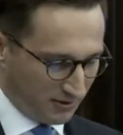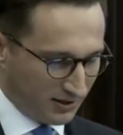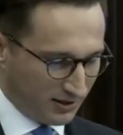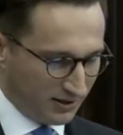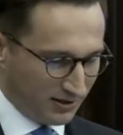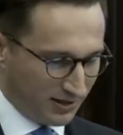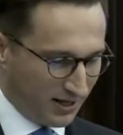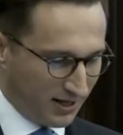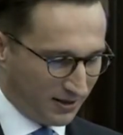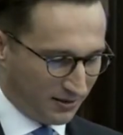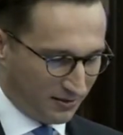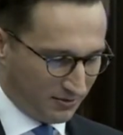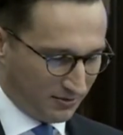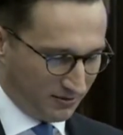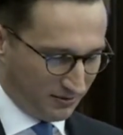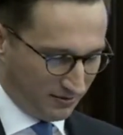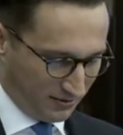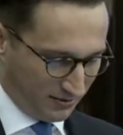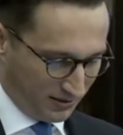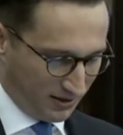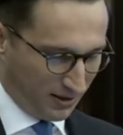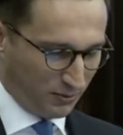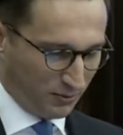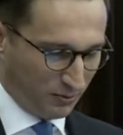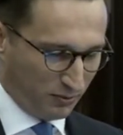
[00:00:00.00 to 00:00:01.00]

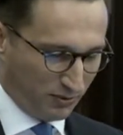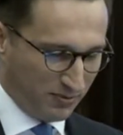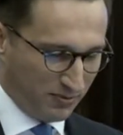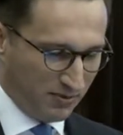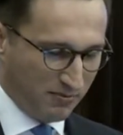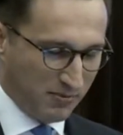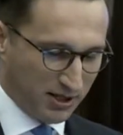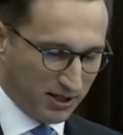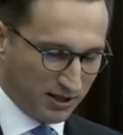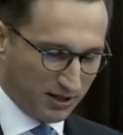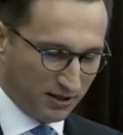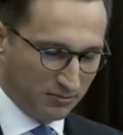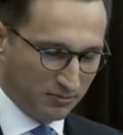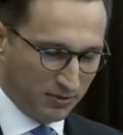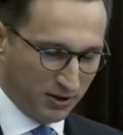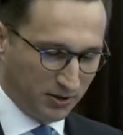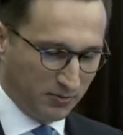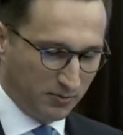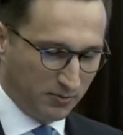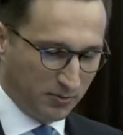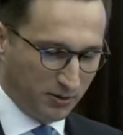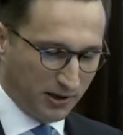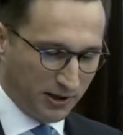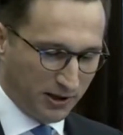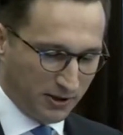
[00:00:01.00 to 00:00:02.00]
That would be market
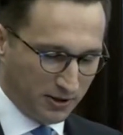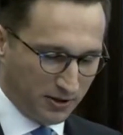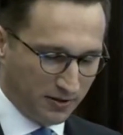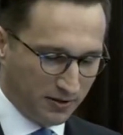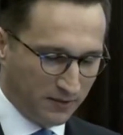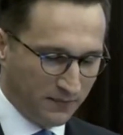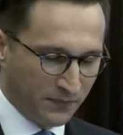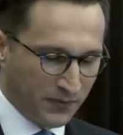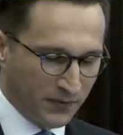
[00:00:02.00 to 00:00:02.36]
manipulation.